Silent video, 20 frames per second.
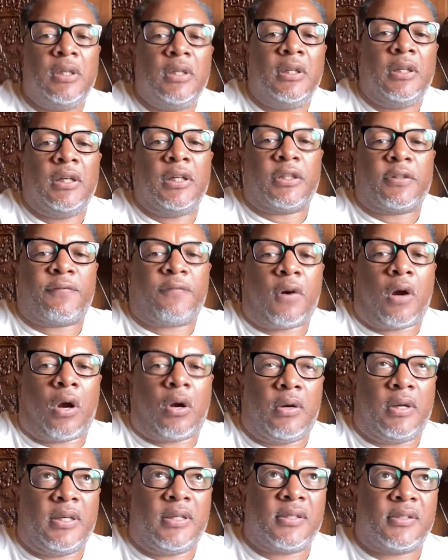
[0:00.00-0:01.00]
as
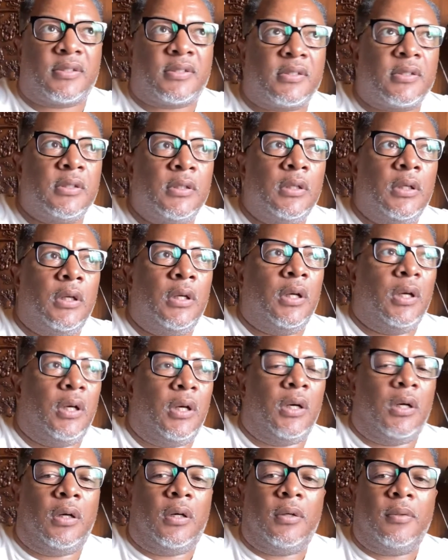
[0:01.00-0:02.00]
far as,
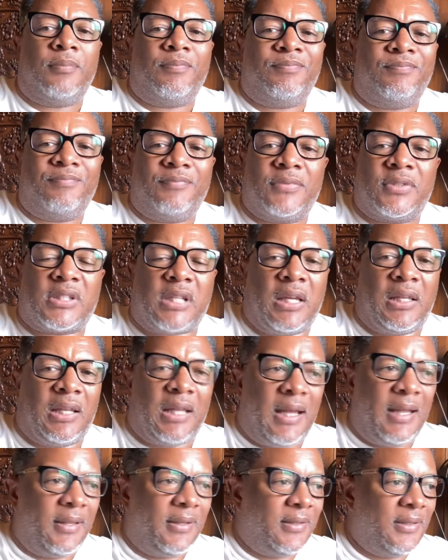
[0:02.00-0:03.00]
say,
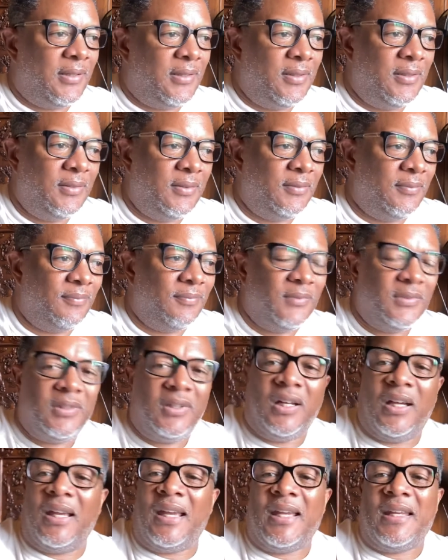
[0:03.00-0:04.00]
like
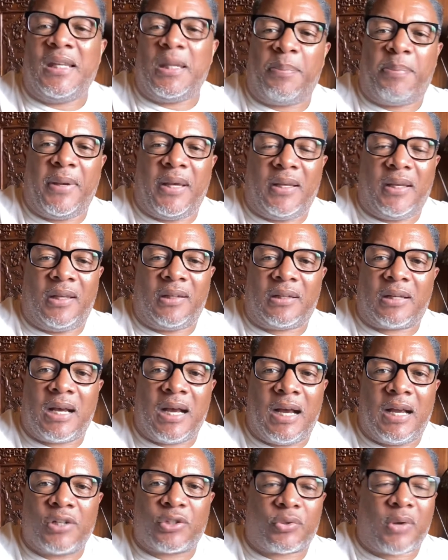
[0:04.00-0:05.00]
an independent
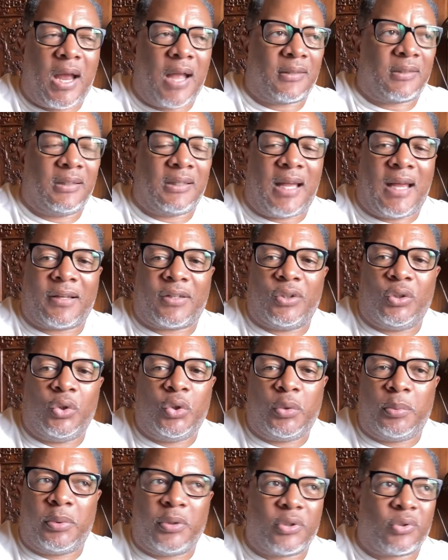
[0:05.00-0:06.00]
contractor, like an
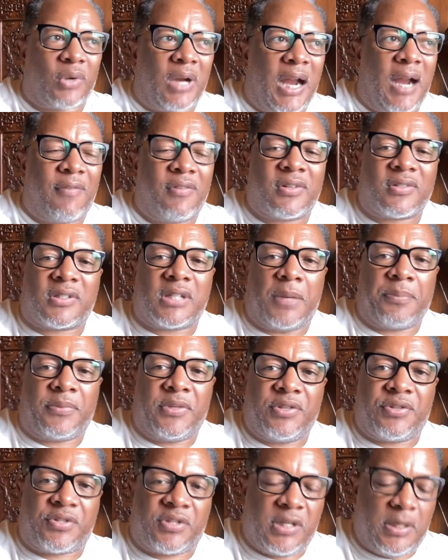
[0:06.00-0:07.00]
Uber driver,
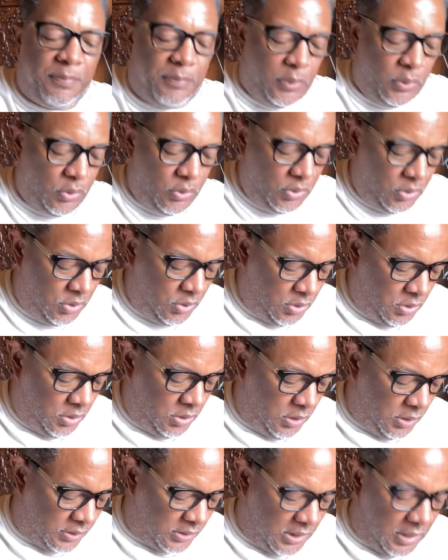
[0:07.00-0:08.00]
something simple
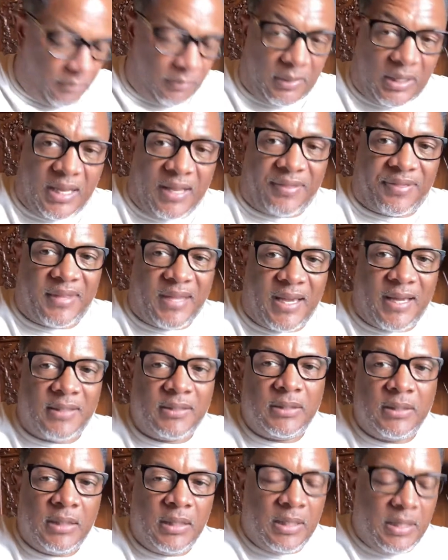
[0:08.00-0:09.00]
or something like that.
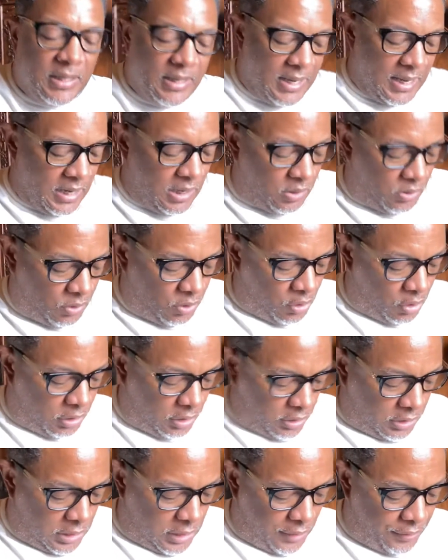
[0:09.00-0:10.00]
Now, on
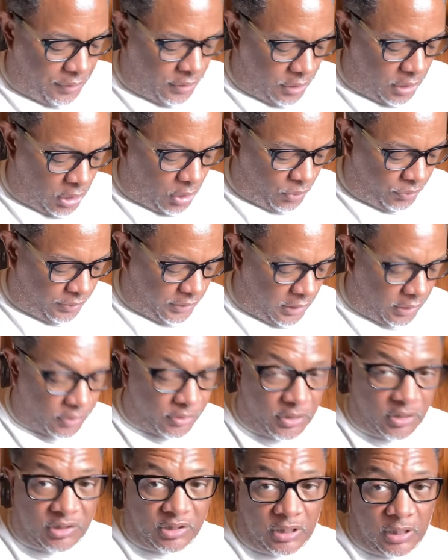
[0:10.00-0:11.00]
another note, there's
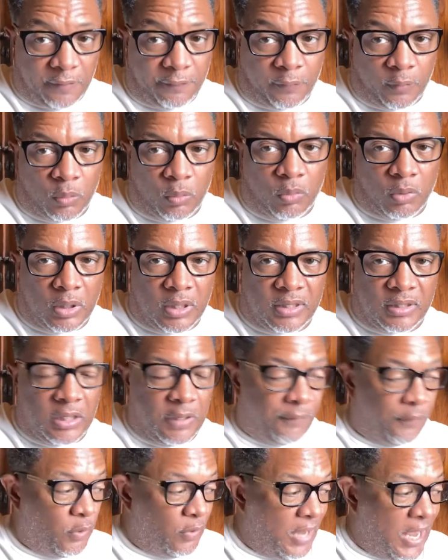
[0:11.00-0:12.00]
a different one
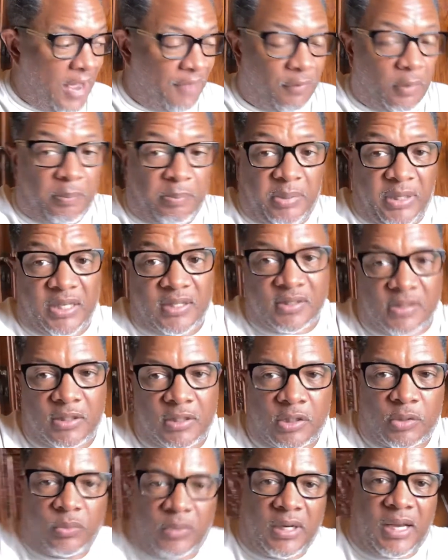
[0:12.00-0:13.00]
if you have a
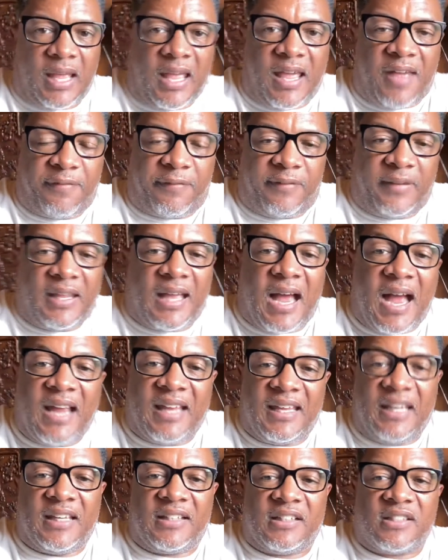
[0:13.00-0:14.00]
business with a
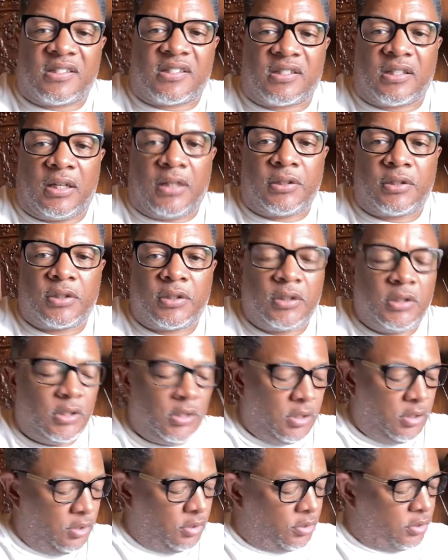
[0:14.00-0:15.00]
FEIN and such.
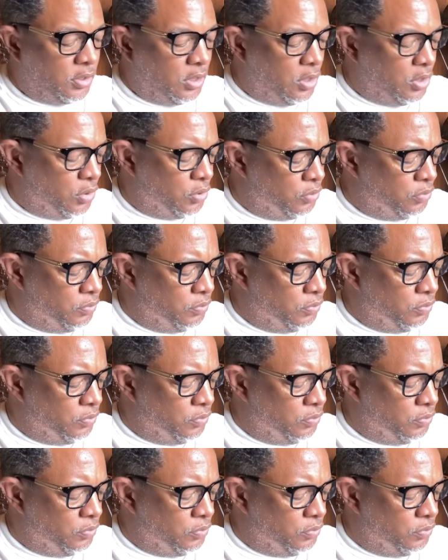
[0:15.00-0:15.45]
So